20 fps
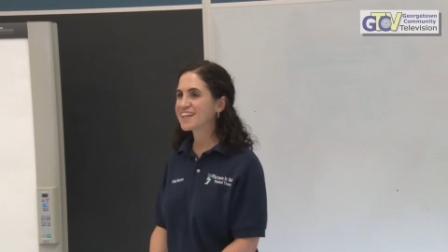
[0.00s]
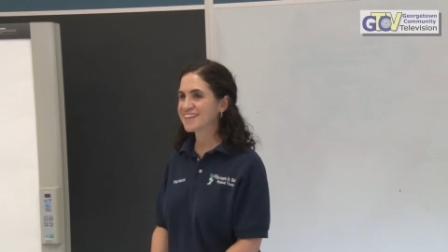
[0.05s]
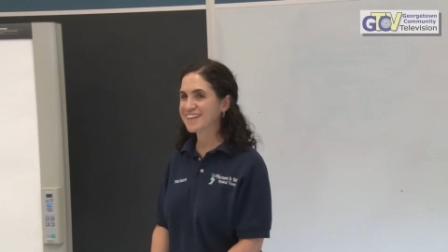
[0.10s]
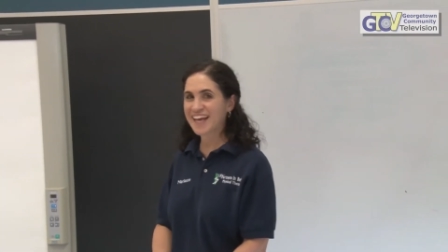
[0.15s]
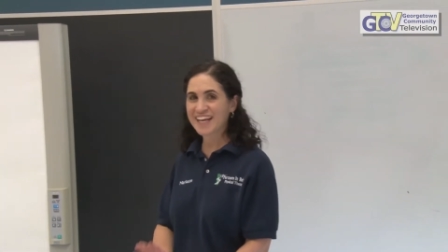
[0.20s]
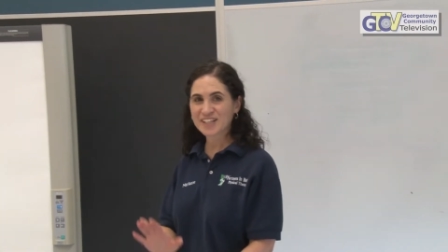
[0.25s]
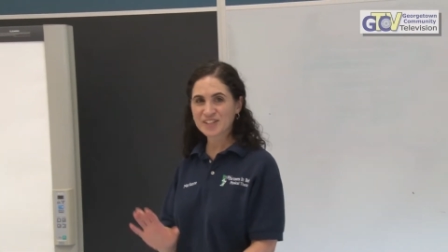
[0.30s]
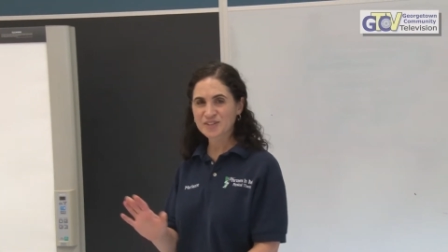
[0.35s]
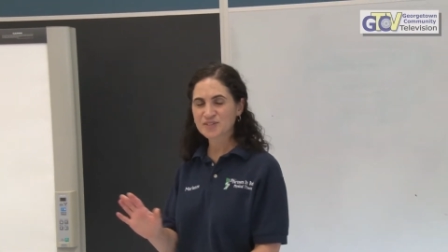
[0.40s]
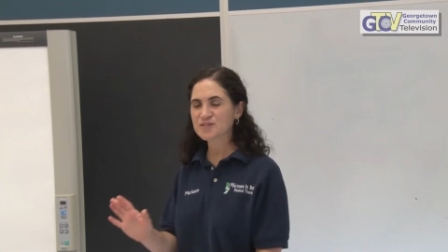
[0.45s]

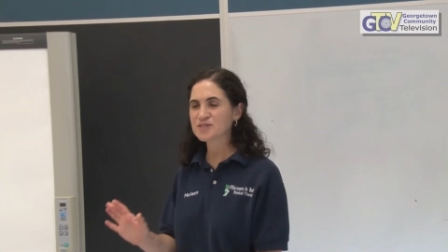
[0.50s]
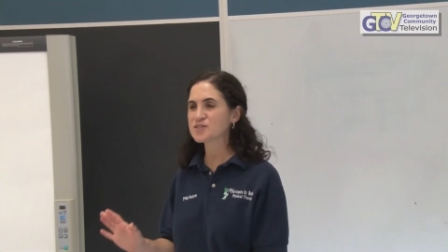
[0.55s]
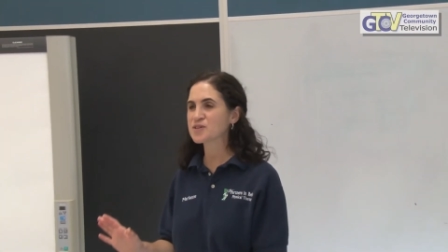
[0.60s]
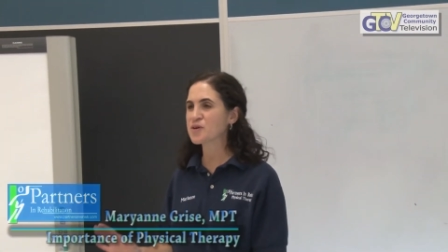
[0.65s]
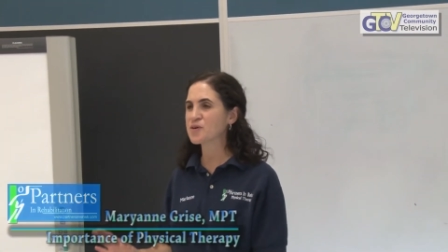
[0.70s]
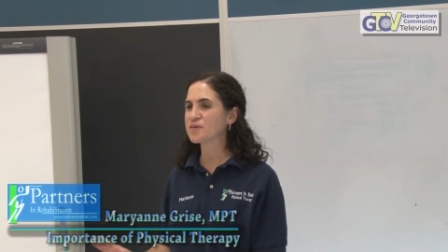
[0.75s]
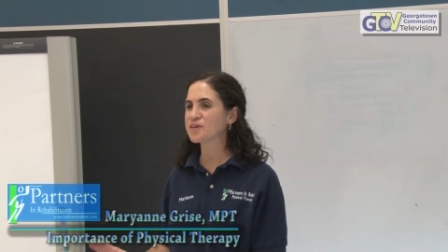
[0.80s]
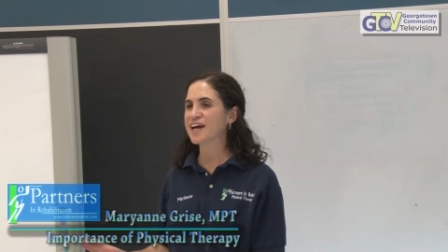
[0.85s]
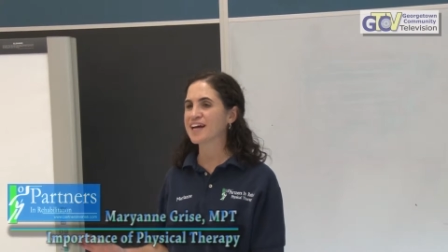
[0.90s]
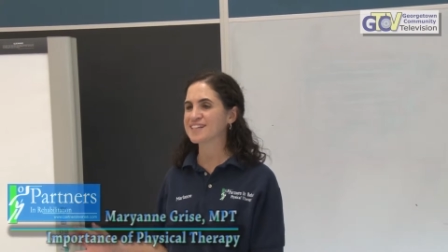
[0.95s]
Thank you. So
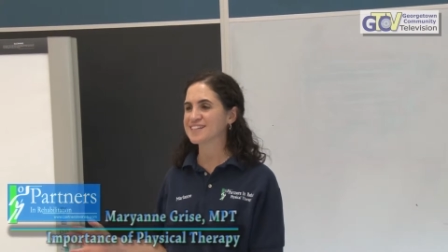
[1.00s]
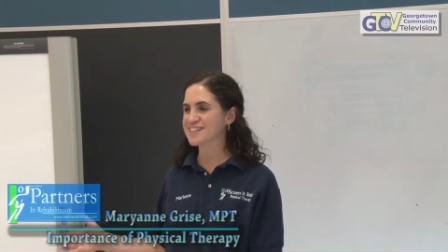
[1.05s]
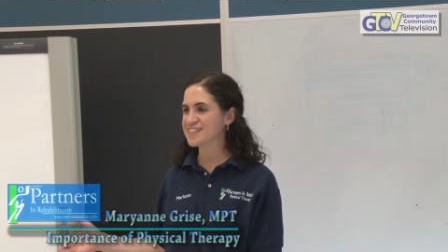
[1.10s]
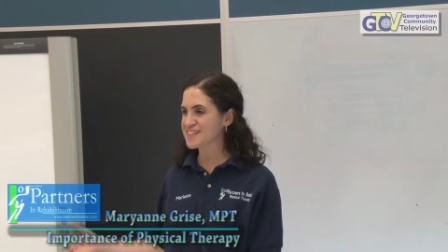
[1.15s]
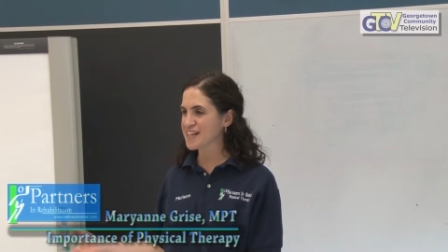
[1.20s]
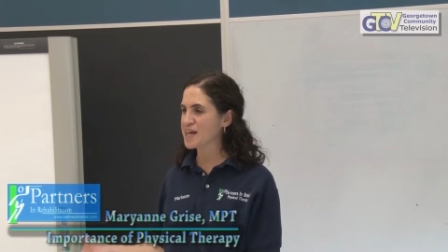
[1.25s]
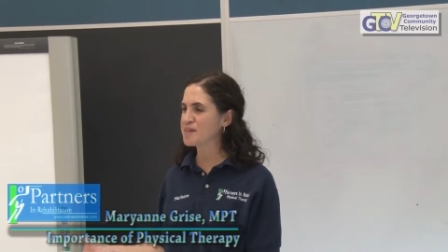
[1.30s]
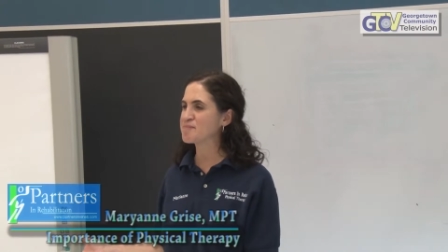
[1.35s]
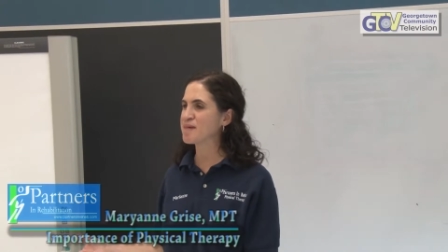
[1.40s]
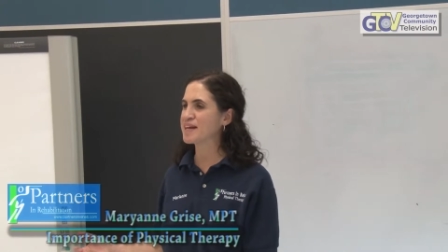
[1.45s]
as he
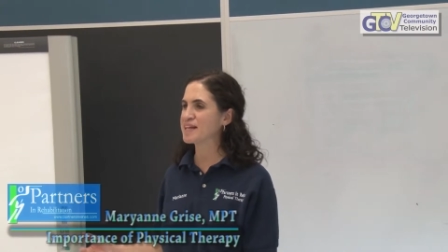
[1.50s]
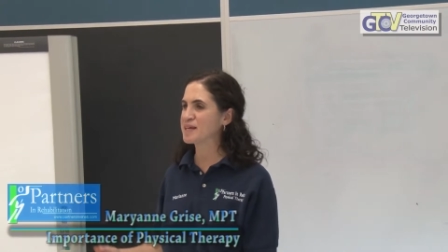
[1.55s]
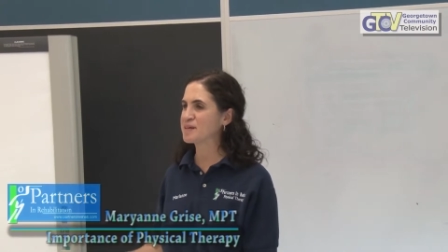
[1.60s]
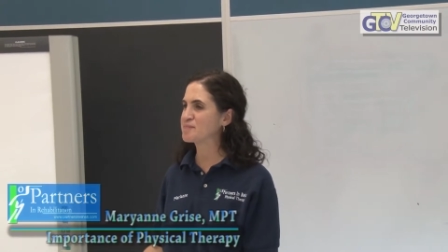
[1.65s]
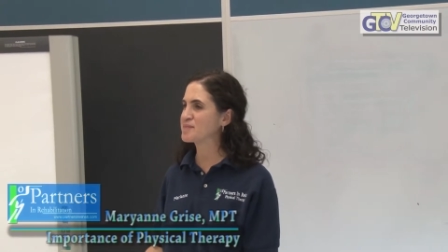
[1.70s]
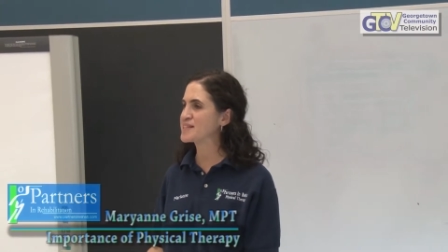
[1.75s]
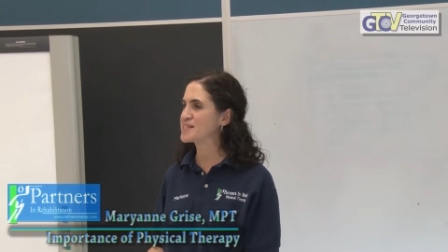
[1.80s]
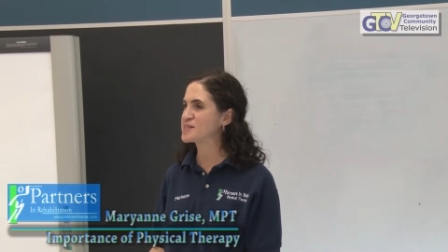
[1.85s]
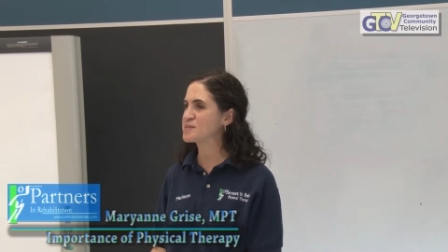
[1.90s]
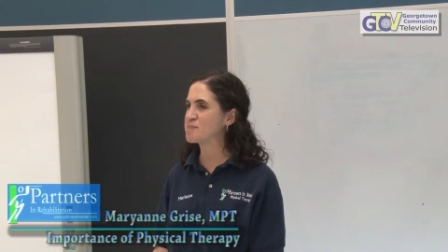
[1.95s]
said, my
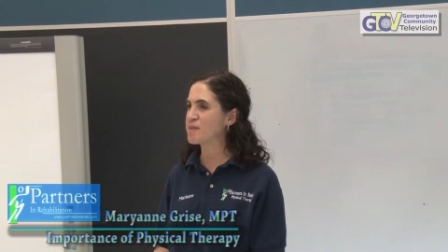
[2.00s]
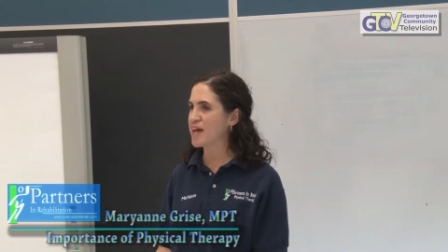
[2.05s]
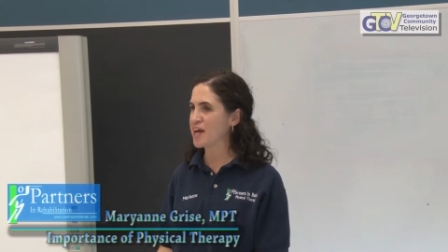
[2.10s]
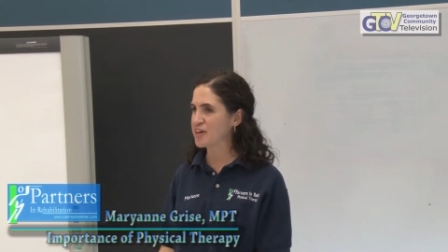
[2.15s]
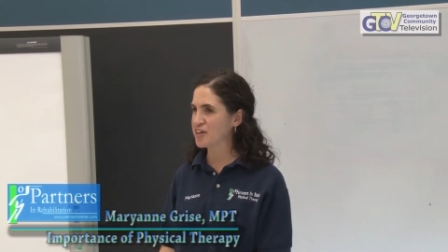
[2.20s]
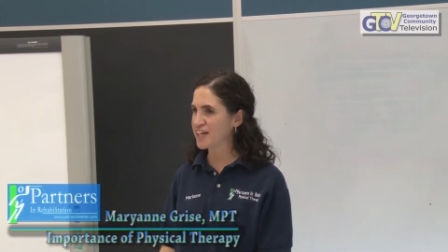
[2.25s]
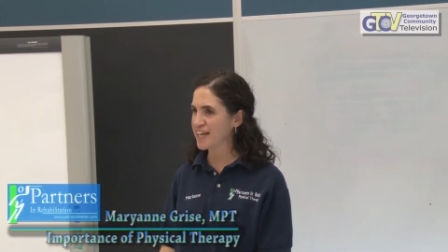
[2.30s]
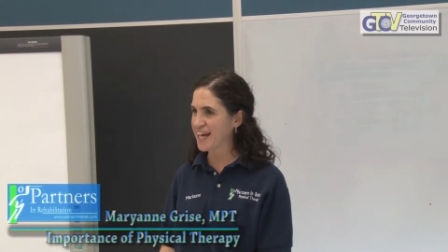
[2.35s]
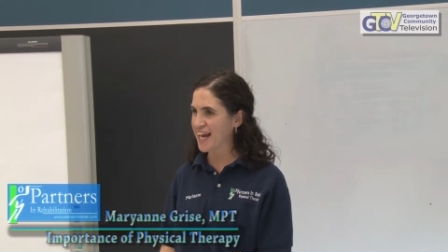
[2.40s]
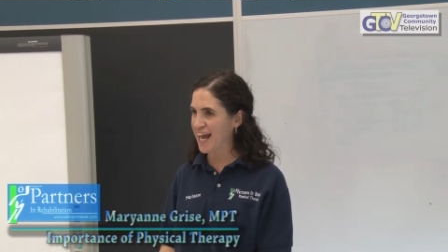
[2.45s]
name is
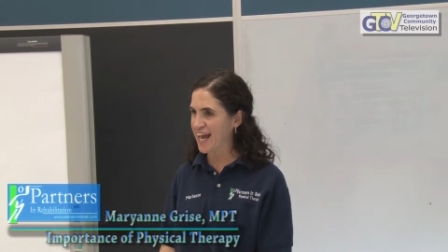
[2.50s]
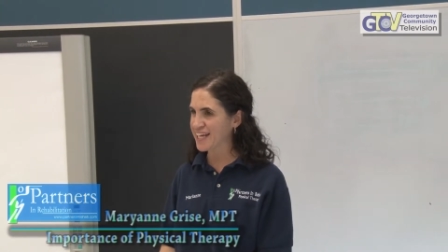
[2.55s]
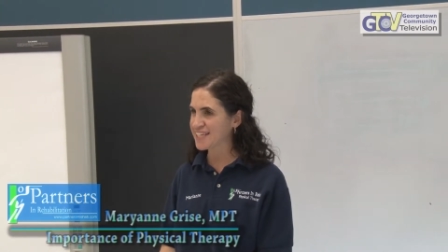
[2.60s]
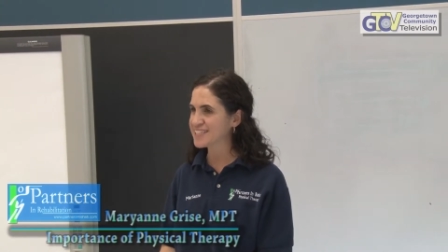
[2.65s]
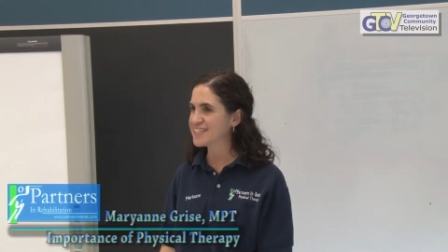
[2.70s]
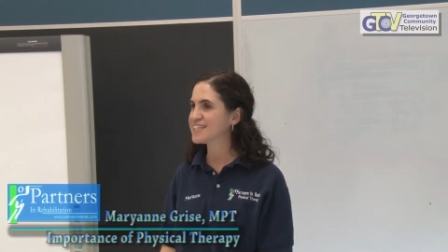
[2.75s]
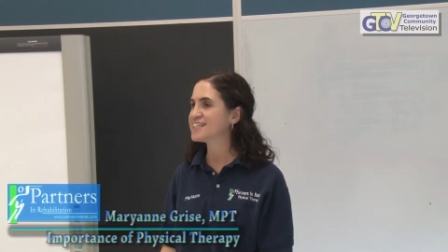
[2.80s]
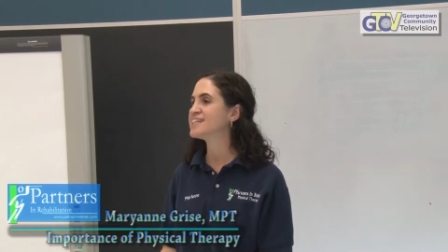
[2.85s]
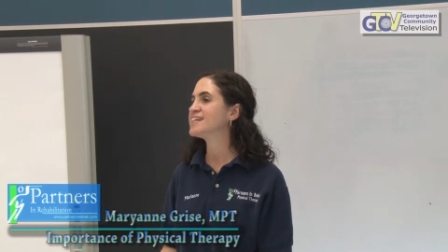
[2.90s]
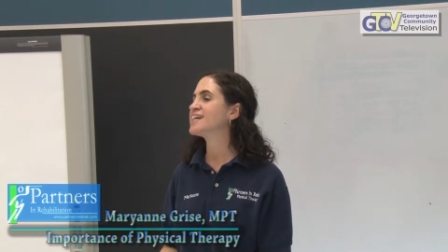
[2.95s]
Mary Ann,